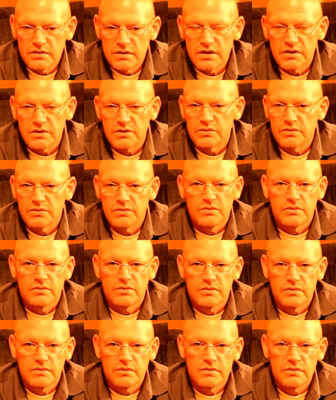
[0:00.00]
No.
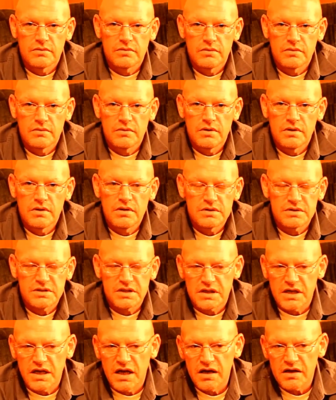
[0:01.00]

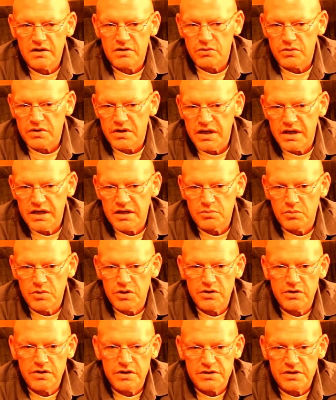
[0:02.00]
See, God ordained
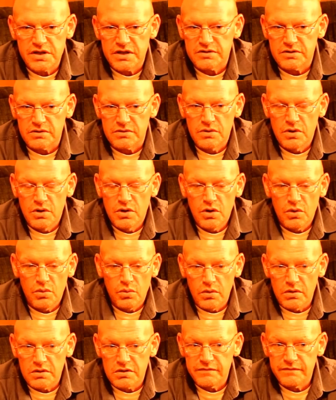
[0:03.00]
marriage as
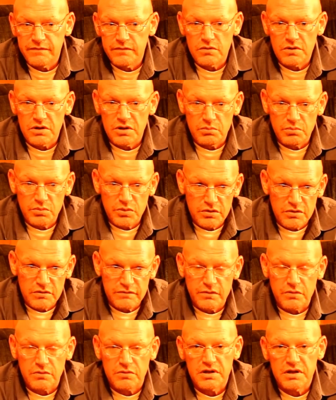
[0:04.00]
a wonderful and
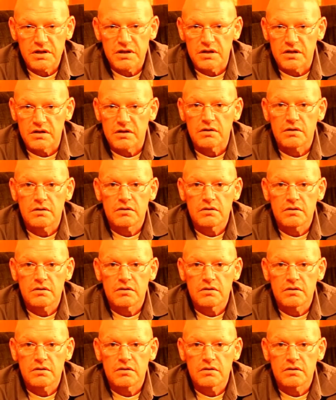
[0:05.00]
beautiful thing.